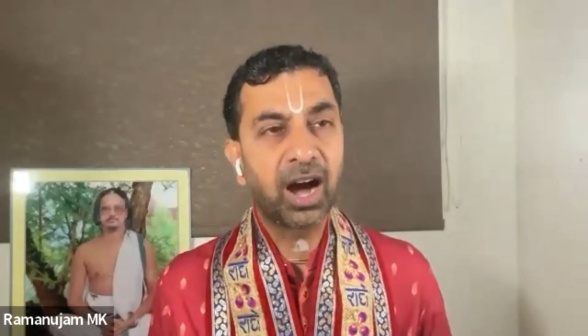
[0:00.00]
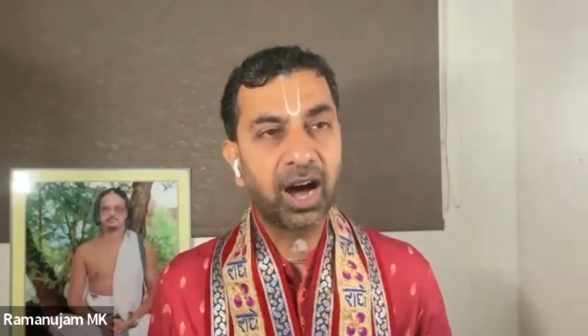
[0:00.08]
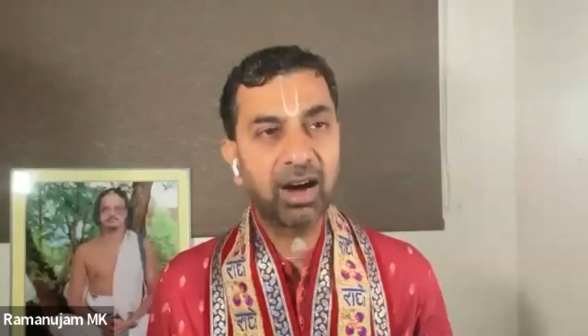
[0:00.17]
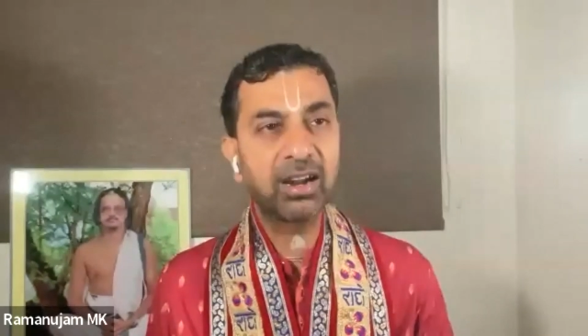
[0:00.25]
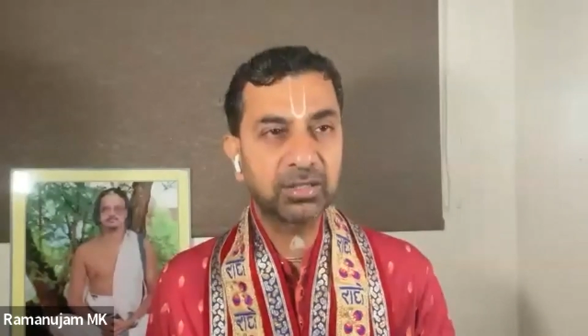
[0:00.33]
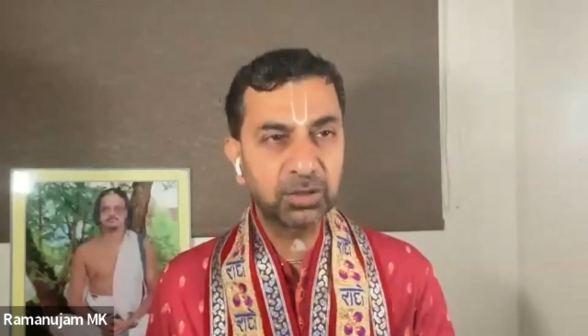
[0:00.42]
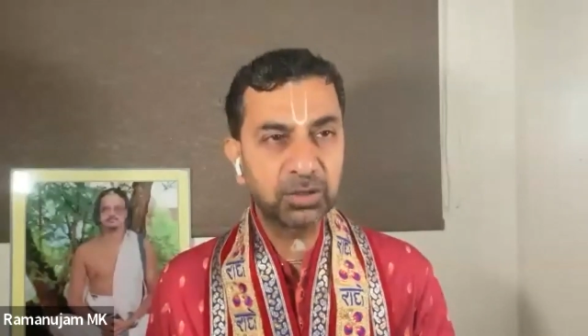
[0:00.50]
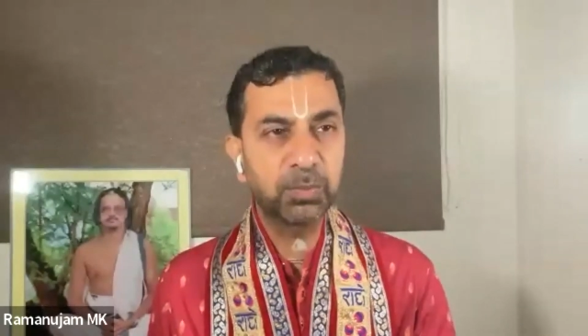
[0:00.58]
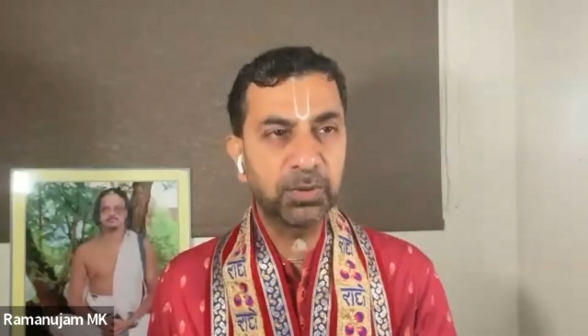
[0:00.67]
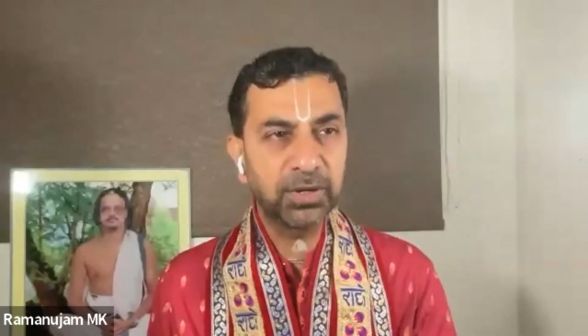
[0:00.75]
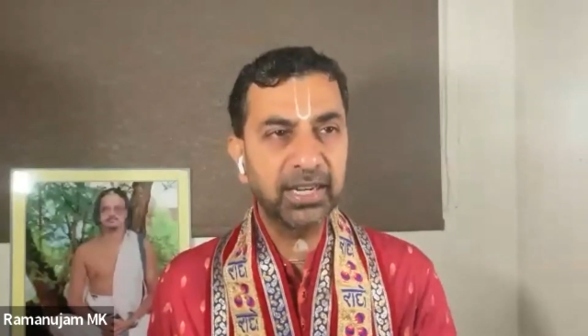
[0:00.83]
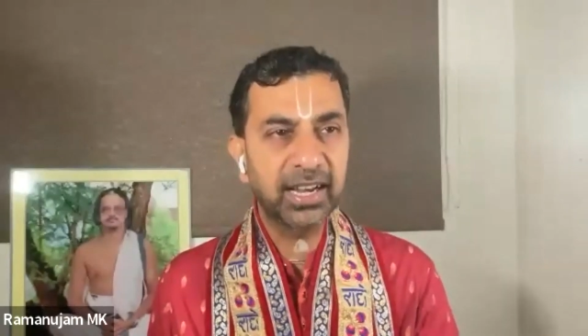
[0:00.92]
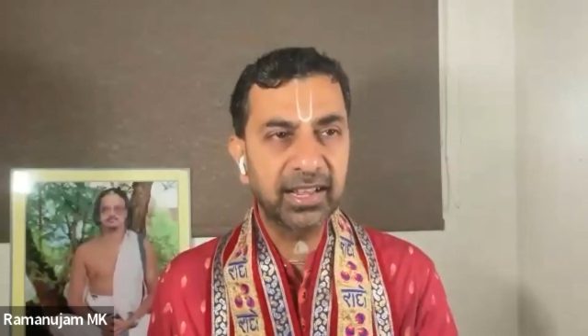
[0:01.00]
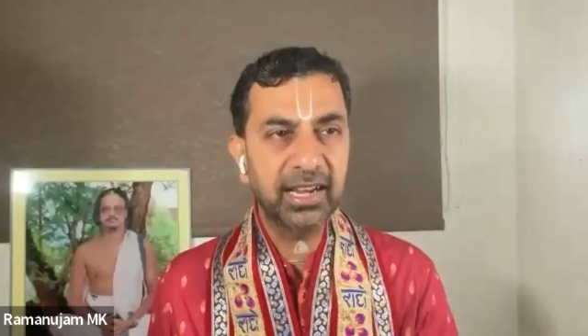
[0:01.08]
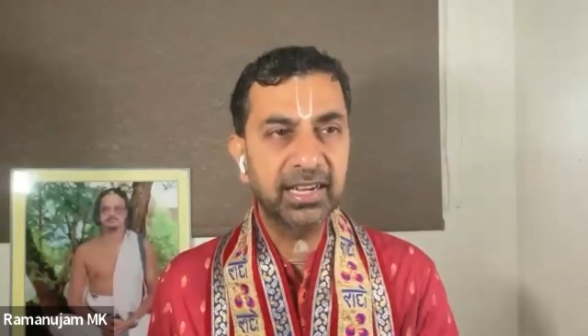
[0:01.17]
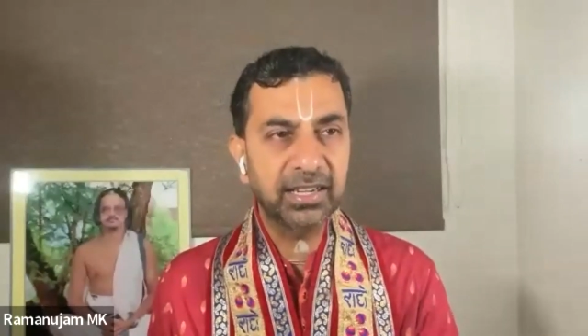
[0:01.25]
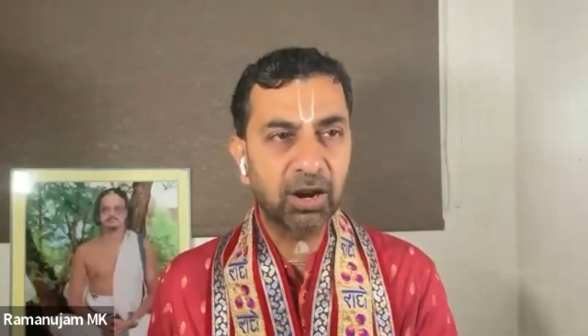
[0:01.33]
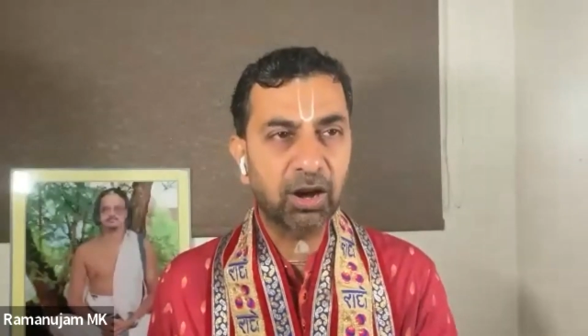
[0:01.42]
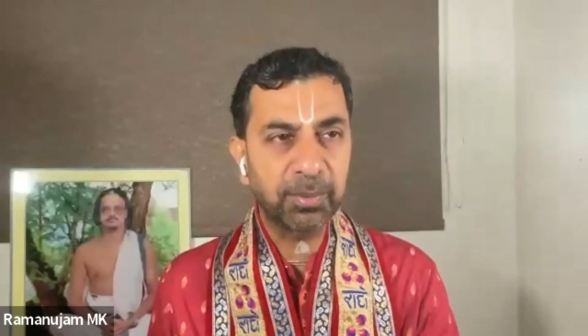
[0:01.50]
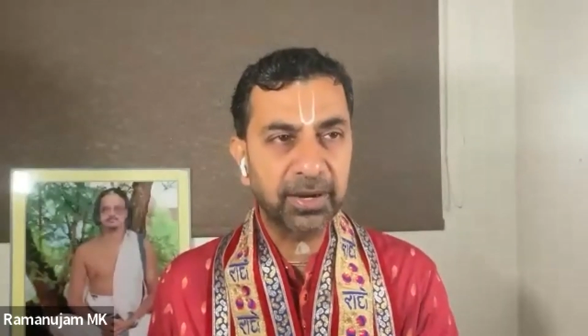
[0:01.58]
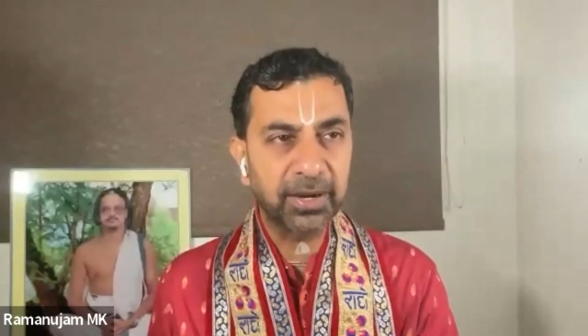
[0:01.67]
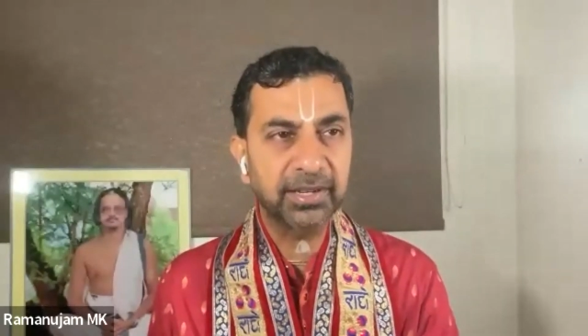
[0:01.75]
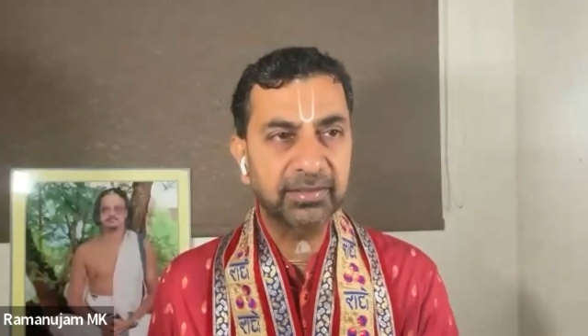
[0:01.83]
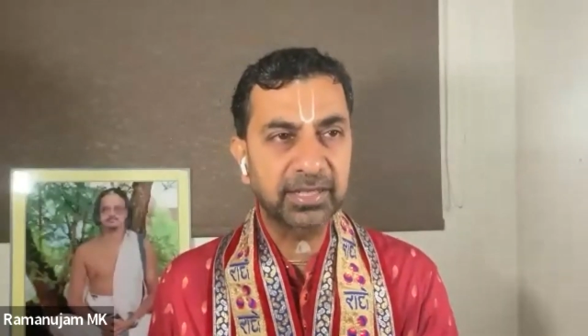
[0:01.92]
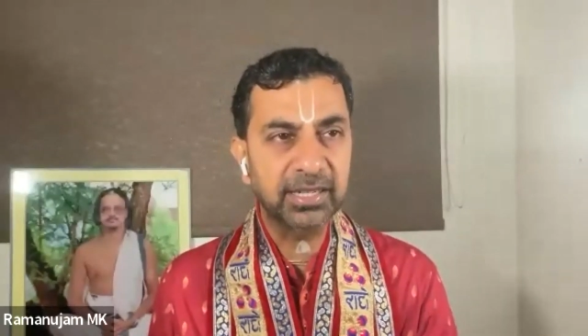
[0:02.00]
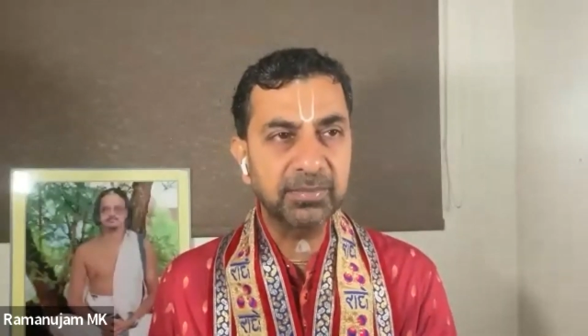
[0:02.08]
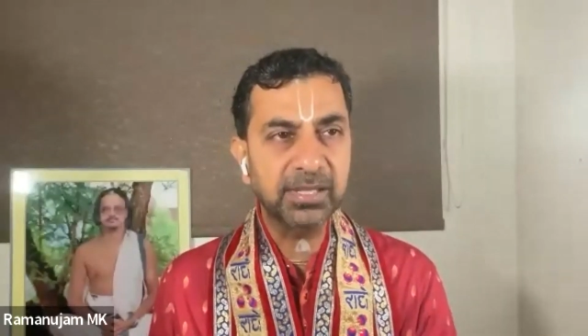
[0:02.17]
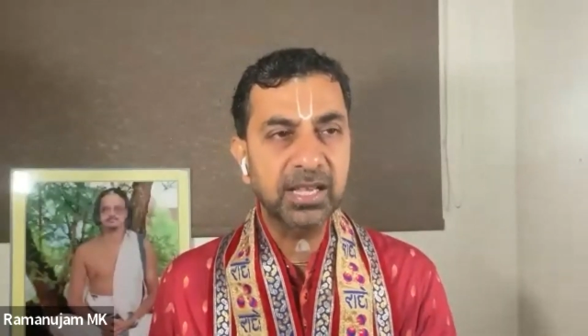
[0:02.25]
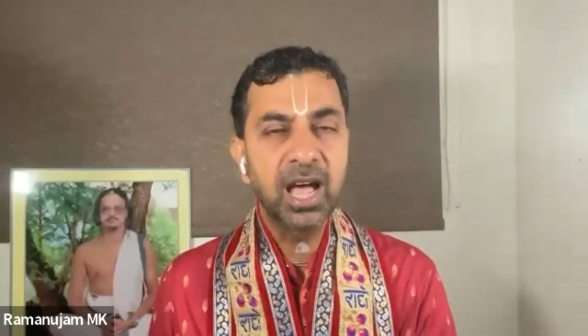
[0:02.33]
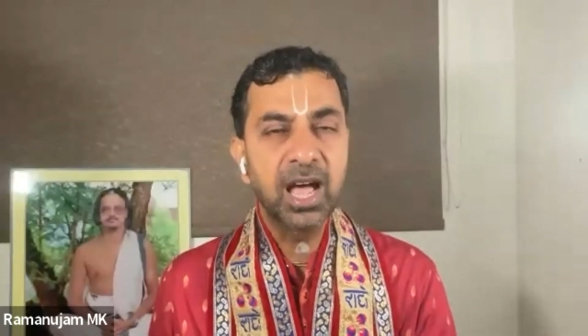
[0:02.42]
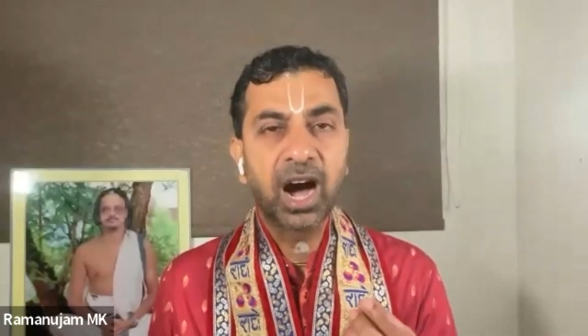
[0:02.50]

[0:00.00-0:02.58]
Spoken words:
Or to put it in a little operating terms,